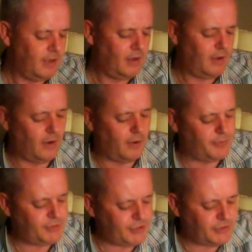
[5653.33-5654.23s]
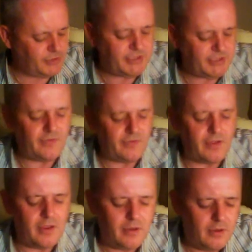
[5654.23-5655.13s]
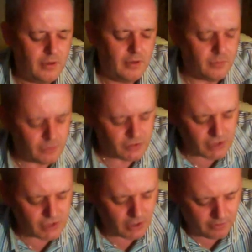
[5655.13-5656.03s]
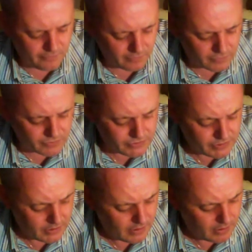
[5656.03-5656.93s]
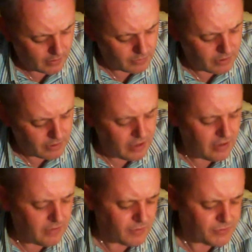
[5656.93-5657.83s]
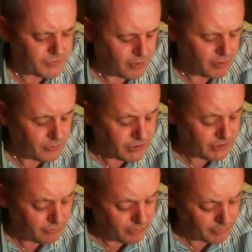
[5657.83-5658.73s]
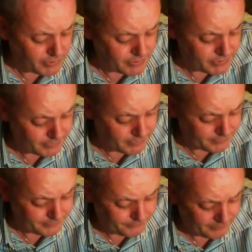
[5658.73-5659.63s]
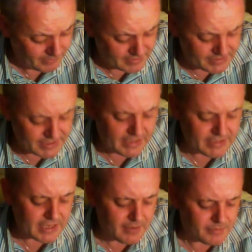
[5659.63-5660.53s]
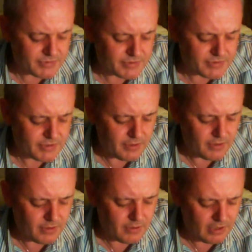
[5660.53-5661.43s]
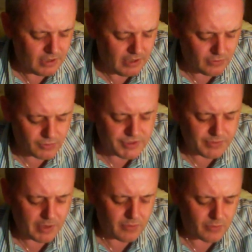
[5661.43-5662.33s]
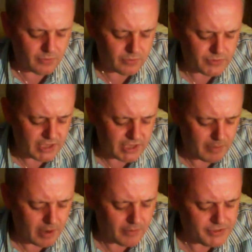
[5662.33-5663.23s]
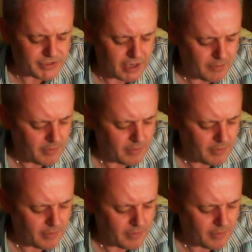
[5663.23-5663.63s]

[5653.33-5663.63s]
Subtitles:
opportunity fair with the China floods, and we hear those rosy rumours, ding tams, he noise about all same Harry chap,